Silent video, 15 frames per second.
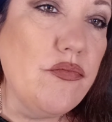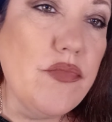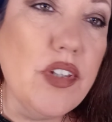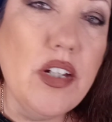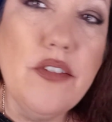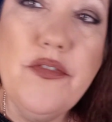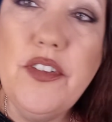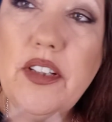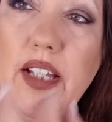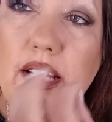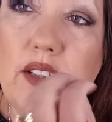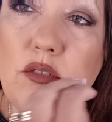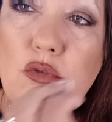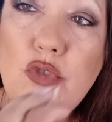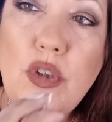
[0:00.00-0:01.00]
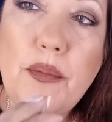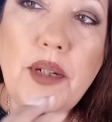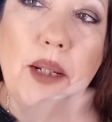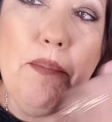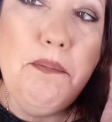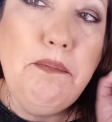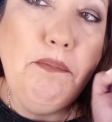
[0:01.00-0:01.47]
I feel like somebody
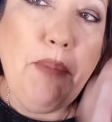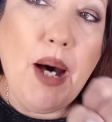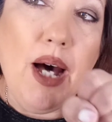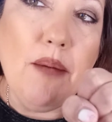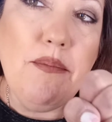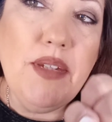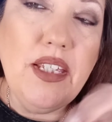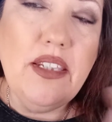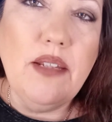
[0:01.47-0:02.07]
popped me in the